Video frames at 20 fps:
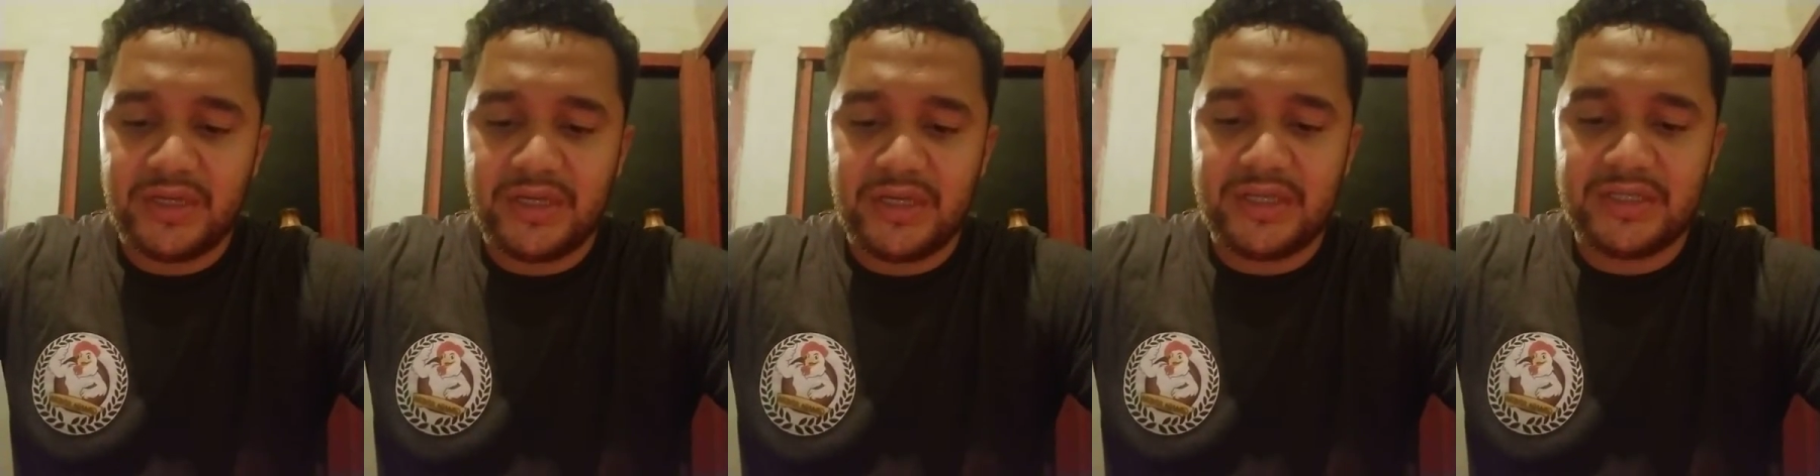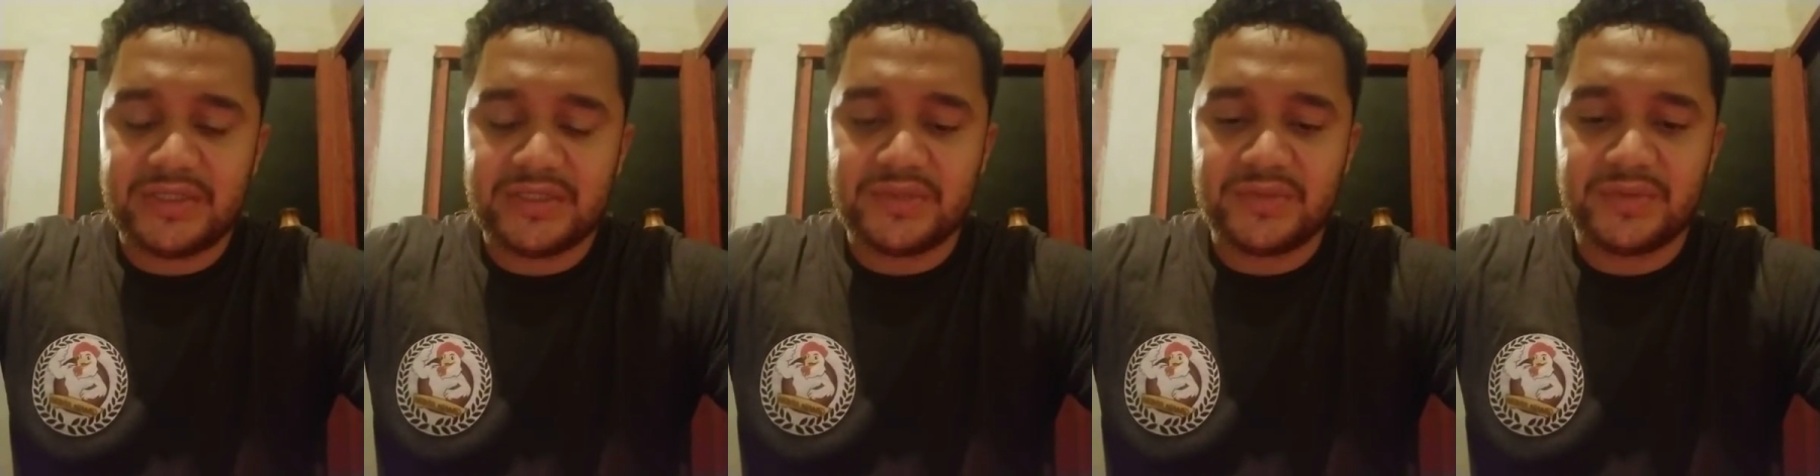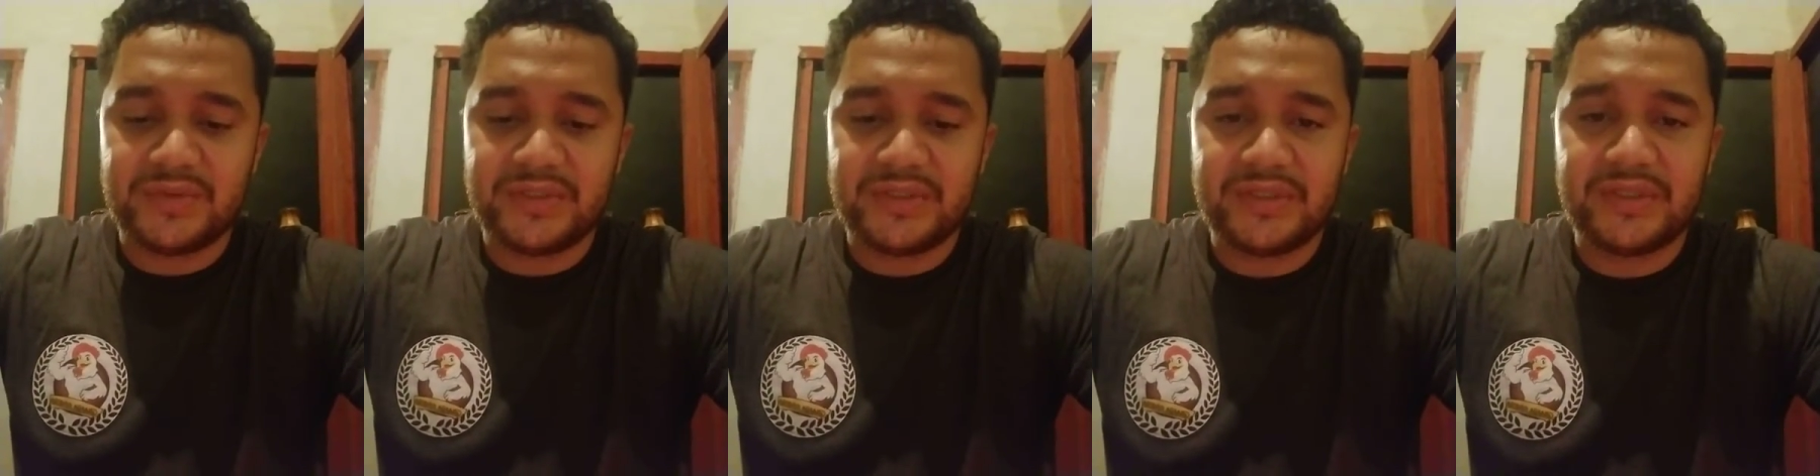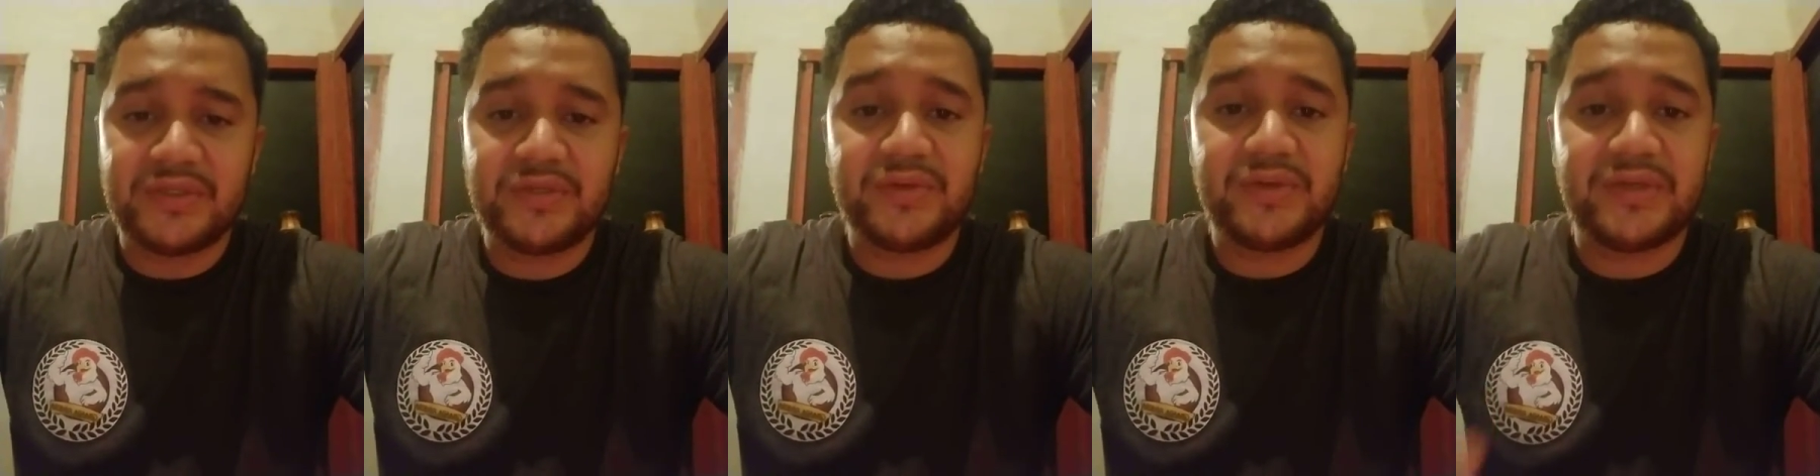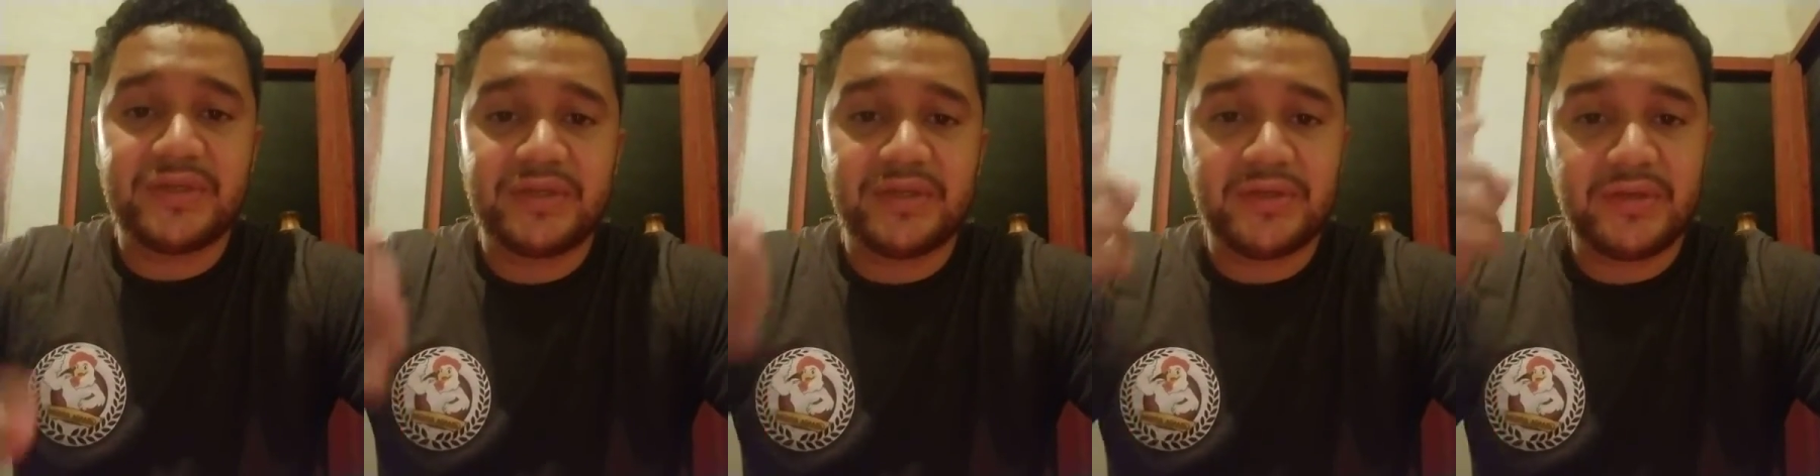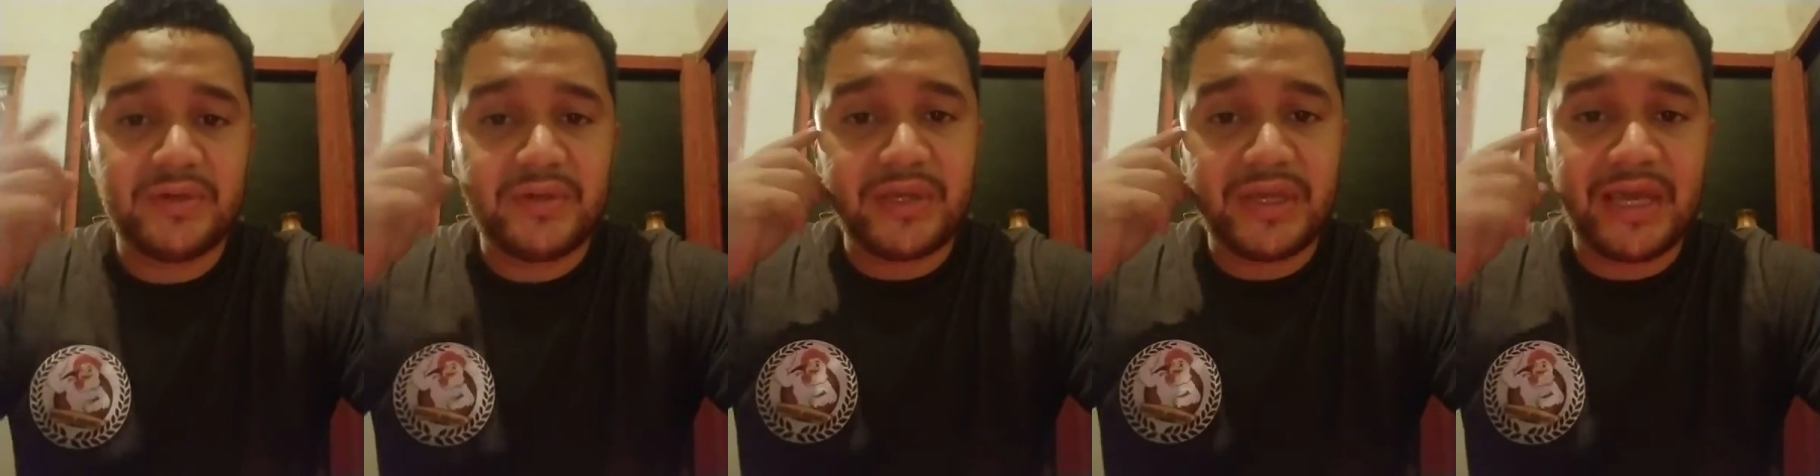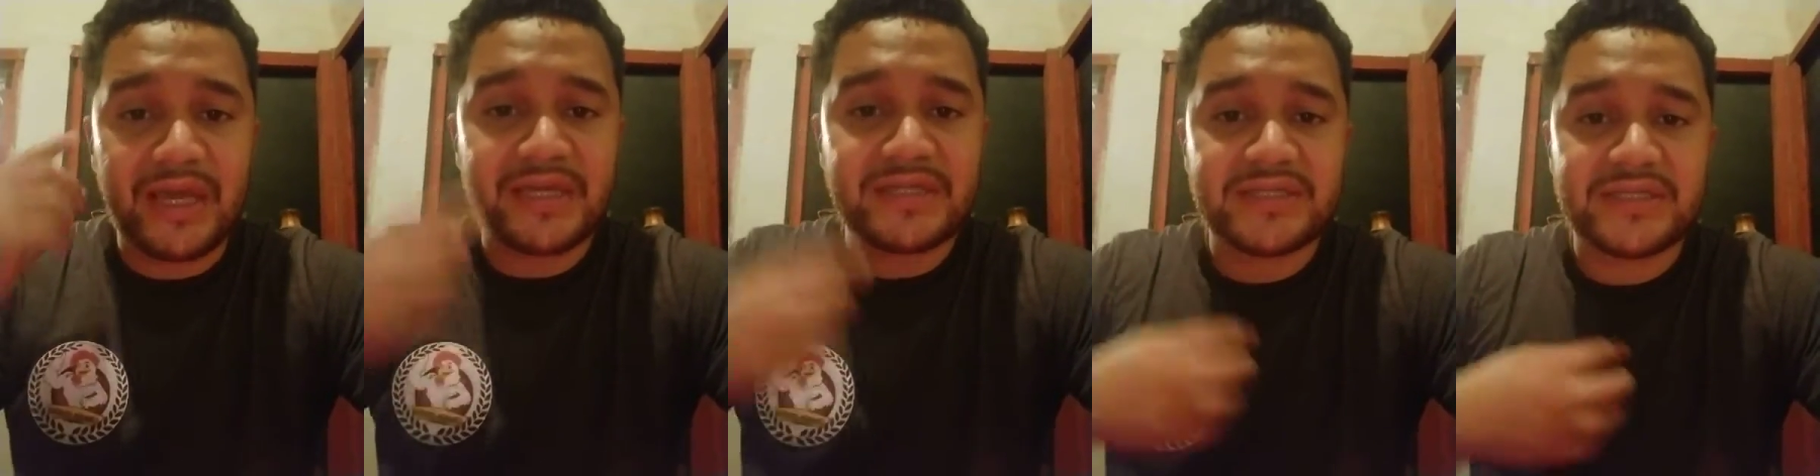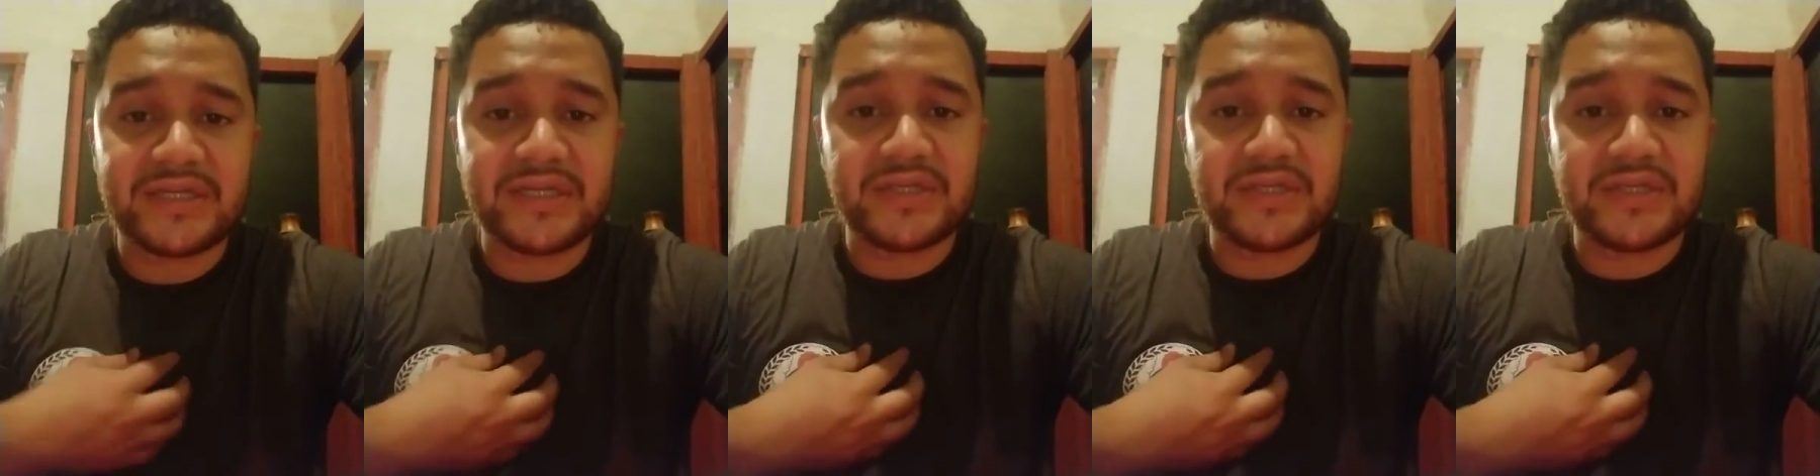into you catch